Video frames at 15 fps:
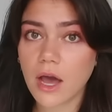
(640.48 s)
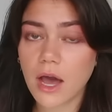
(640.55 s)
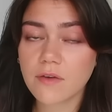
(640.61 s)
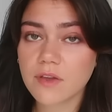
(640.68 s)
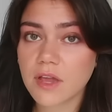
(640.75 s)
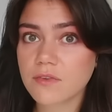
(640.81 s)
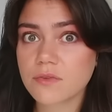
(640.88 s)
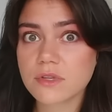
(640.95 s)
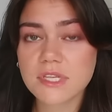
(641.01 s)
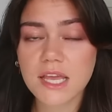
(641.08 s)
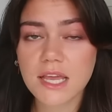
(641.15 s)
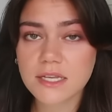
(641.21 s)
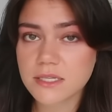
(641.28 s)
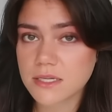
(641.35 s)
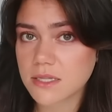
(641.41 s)
having everyone say
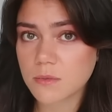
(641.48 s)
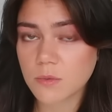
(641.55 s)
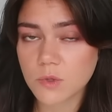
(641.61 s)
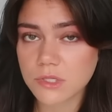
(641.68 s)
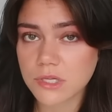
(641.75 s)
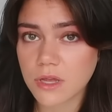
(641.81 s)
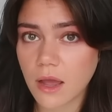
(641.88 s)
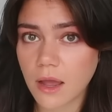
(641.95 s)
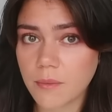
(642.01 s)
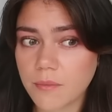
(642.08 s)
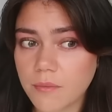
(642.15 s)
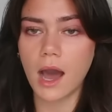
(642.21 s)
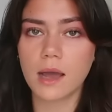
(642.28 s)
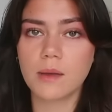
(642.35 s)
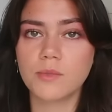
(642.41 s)
yes to them all the time.
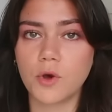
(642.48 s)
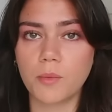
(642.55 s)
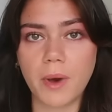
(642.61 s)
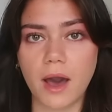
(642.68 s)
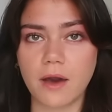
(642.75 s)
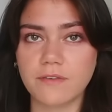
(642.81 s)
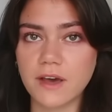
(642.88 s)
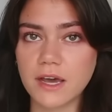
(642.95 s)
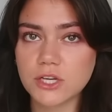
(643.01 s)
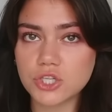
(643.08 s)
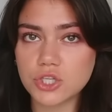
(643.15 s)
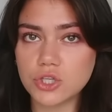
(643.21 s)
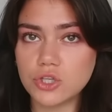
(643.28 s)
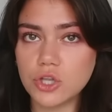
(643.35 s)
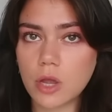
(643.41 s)
I'm not
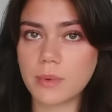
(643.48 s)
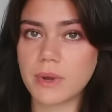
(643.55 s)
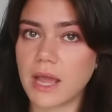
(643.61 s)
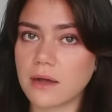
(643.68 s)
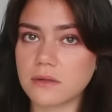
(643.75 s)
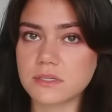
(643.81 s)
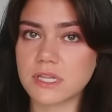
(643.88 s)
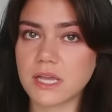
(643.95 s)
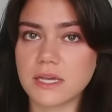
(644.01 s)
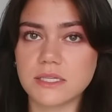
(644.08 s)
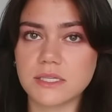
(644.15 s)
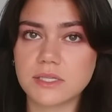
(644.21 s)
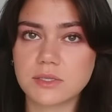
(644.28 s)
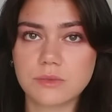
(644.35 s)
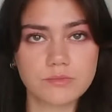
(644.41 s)
perfect, nobody else
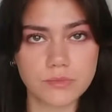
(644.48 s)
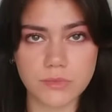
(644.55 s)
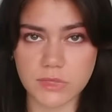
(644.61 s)
is.